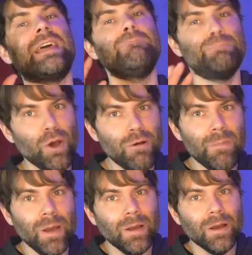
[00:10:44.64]
then
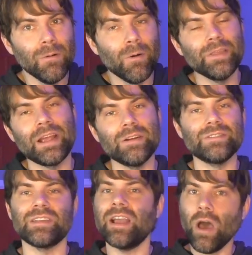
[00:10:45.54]
boom, one of the
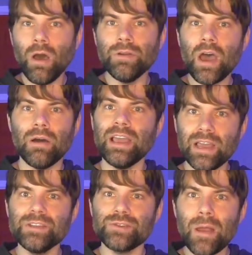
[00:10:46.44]
characters is like, oh no,
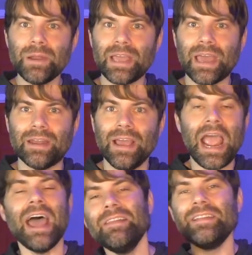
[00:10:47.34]
it's drumming again.
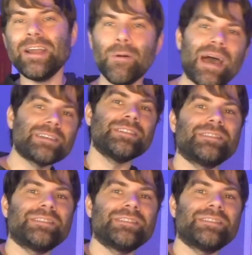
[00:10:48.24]
And then they go back to the